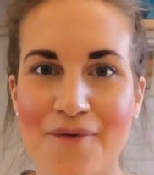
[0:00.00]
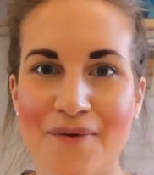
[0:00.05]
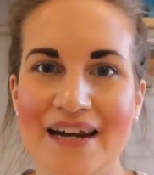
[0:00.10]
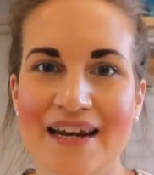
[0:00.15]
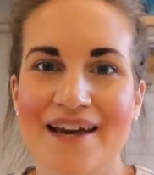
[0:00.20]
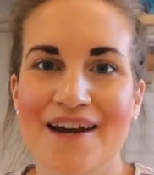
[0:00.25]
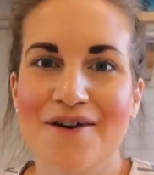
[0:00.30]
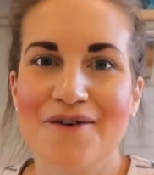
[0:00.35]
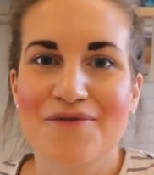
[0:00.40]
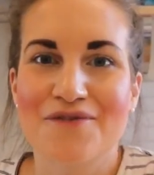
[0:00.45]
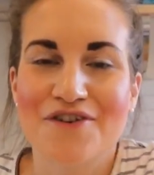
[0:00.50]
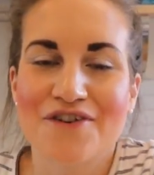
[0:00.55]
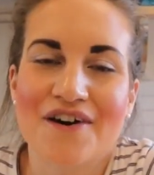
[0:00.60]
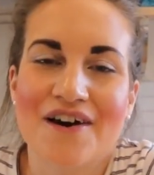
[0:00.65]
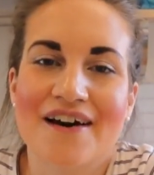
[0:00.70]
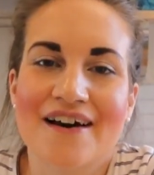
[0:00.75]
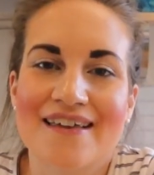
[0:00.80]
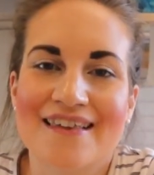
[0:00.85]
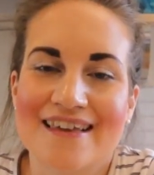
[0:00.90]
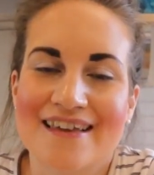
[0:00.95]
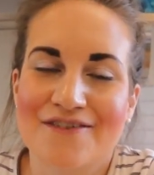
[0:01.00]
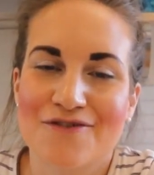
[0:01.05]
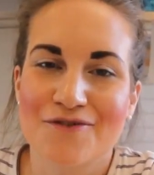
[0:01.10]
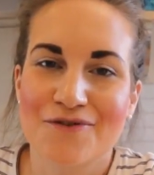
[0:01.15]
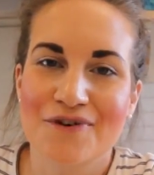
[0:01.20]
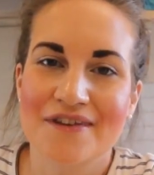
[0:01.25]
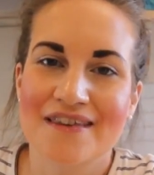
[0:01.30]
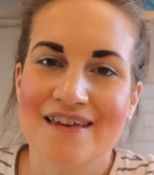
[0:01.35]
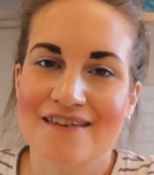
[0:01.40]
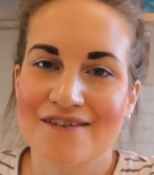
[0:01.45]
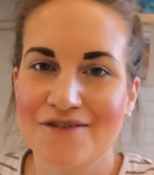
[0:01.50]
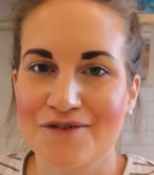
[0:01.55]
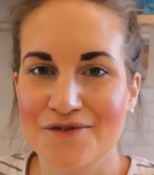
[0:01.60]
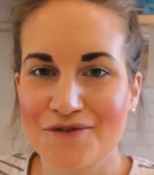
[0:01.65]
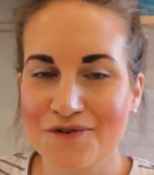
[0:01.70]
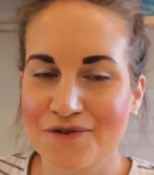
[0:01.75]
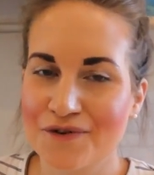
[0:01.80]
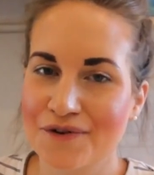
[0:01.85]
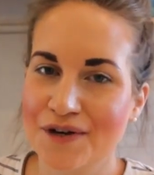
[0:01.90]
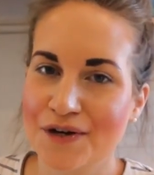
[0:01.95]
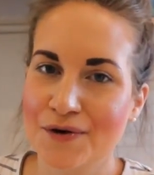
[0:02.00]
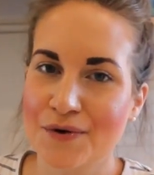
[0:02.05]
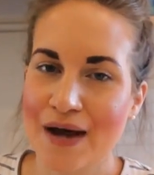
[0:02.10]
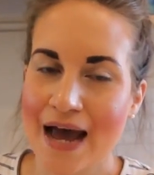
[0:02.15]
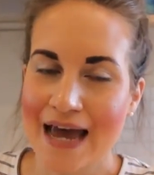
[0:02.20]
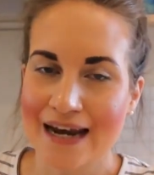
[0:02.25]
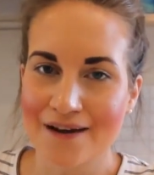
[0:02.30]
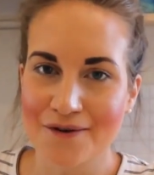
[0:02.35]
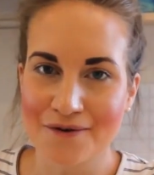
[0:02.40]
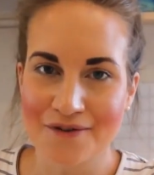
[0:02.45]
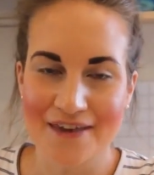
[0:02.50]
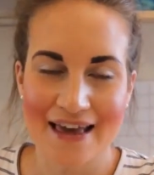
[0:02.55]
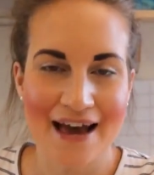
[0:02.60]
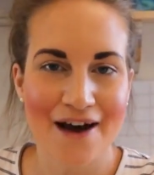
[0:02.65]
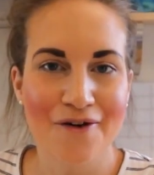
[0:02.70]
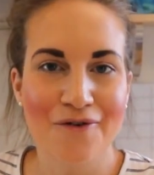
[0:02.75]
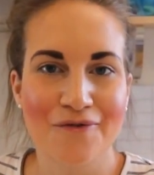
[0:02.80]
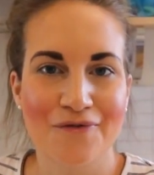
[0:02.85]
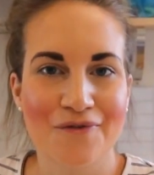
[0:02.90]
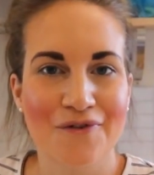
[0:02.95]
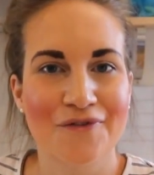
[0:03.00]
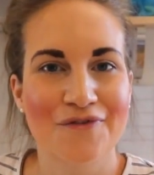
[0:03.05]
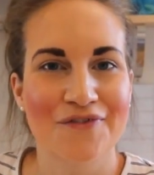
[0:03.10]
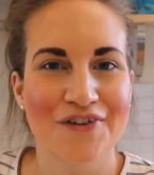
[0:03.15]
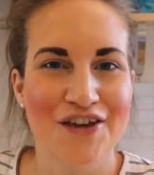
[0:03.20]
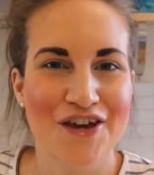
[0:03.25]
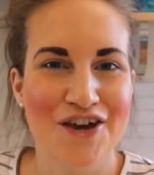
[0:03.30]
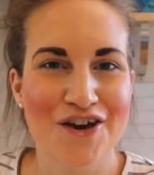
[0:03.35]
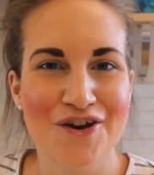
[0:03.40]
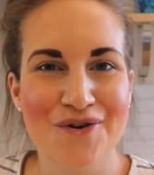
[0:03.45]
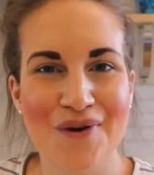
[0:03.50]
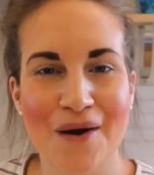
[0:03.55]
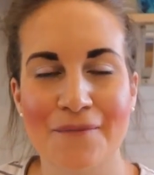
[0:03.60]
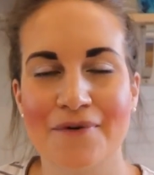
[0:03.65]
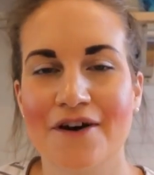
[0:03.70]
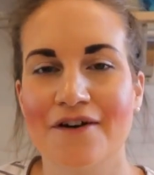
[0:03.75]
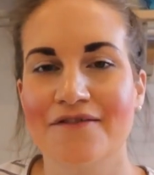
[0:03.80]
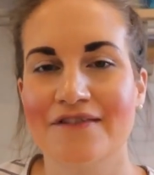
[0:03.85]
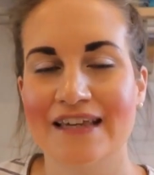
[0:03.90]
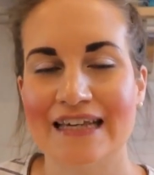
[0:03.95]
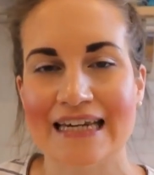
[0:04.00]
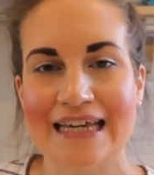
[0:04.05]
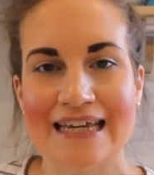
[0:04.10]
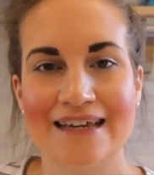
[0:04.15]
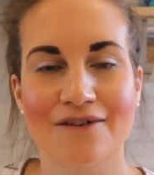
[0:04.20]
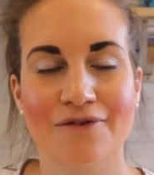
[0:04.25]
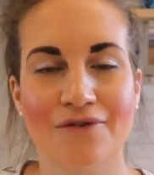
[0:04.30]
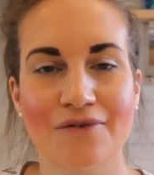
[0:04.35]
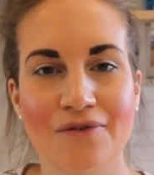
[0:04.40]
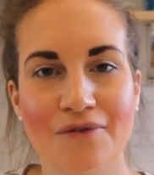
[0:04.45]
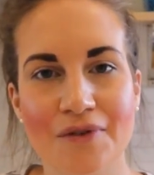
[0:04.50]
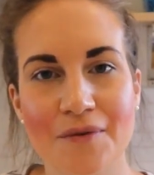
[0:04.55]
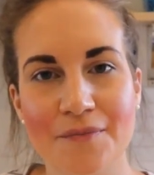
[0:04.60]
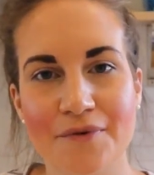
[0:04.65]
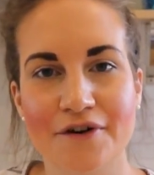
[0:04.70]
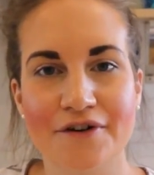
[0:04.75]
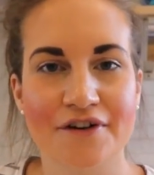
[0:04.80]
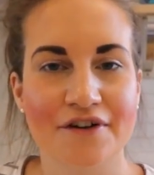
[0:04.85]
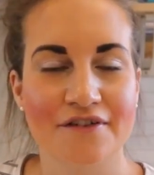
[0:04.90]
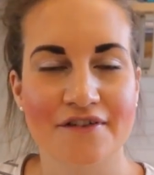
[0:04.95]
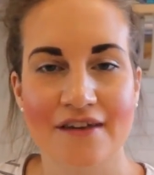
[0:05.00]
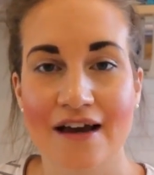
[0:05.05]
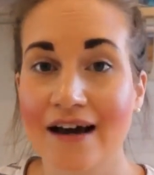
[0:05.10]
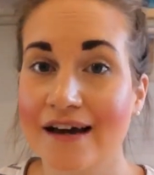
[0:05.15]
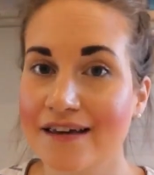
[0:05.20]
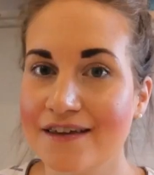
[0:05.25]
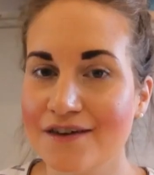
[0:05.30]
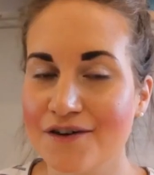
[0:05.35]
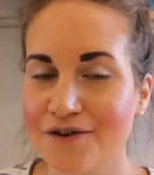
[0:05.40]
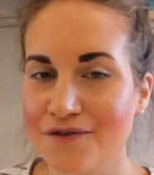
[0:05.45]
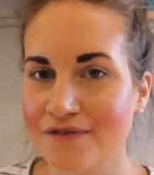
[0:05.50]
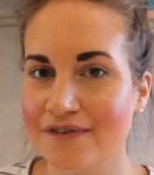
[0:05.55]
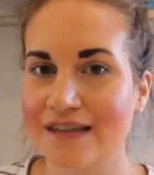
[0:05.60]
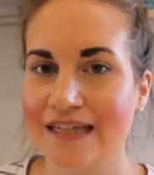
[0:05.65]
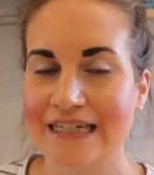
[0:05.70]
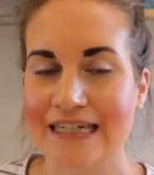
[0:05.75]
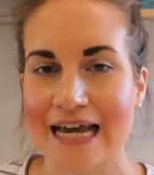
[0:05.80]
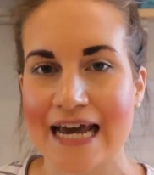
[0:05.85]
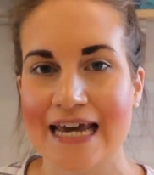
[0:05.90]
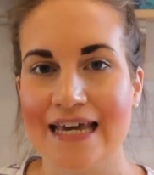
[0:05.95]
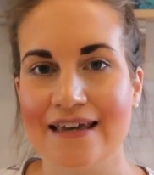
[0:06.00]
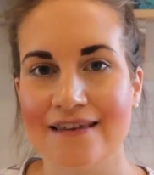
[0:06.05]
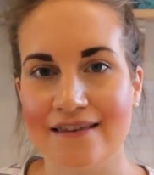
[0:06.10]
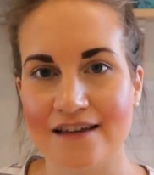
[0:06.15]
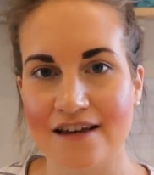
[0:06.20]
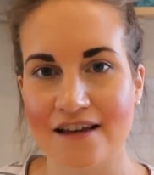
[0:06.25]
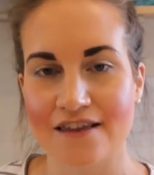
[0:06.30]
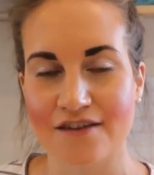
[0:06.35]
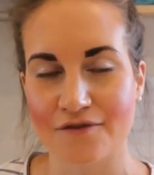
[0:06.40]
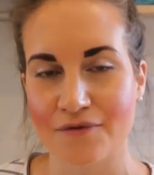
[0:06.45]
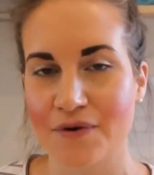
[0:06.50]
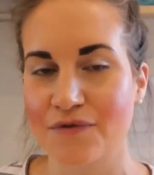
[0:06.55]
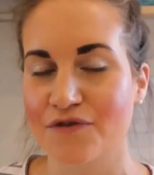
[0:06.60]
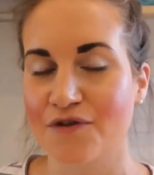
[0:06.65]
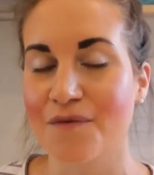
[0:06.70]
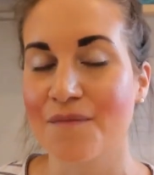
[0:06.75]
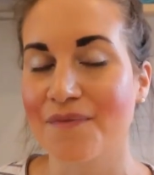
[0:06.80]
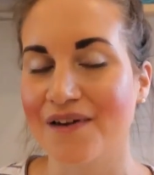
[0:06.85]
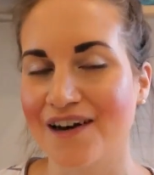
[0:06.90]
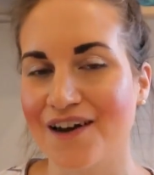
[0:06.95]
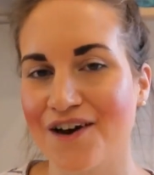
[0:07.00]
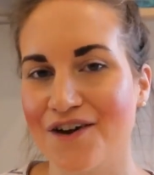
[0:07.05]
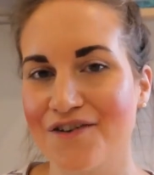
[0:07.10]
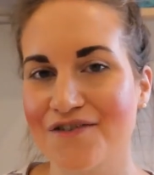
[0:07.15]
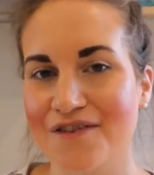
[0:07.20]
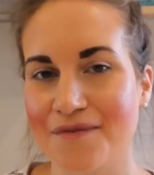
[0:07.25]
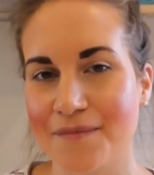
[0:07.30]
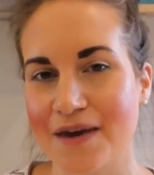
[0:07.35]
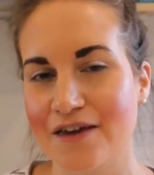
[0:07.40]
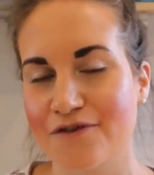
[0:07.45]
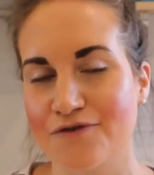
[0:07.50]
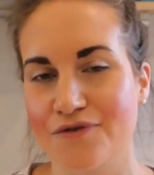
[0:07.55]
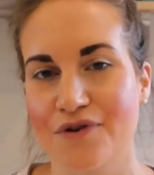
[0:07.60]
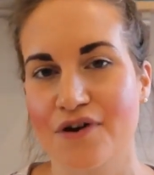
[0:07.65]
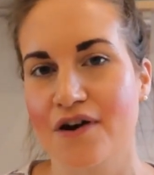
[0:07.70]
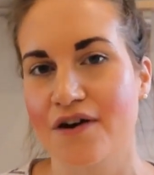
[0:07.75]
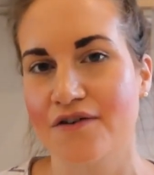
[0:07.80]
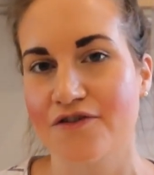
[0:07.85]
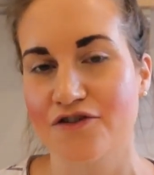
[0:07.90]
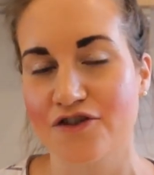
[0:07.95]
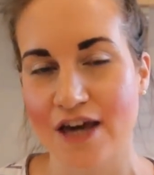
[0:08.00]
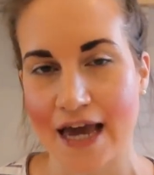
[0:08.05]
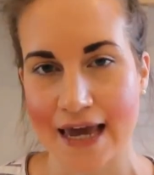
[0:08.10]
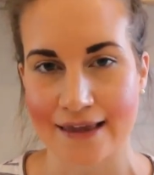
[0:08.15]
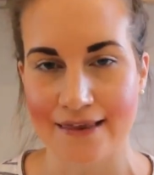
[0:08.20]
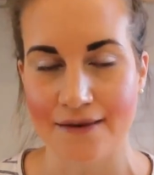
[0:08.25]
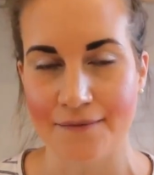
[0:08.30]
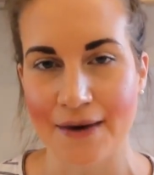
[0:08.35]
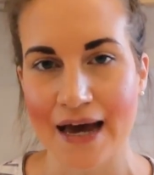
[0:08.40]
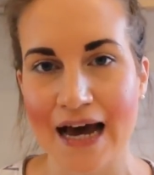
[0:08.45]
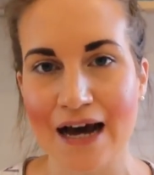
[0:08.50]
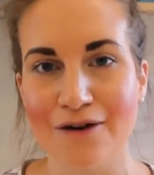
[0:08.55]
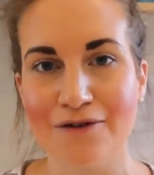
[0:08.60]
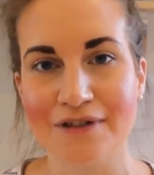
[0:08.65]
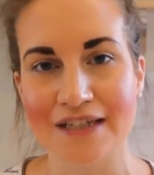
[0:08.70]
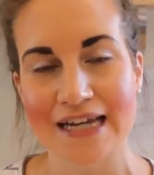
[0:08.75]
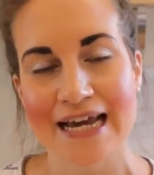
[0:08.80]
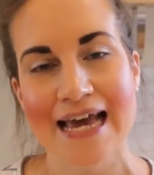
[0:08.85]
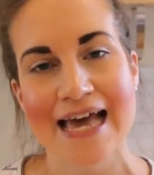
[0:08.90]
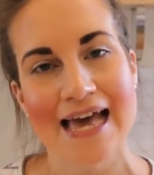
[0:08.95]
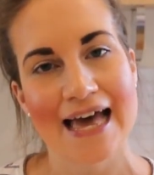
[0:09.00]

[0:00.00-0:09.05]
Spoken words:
I really hoped you guys enjoyed this tutorial and it was helpful for you. I'm going to link all the products that I used today in the description below, so make sure you go and check them out.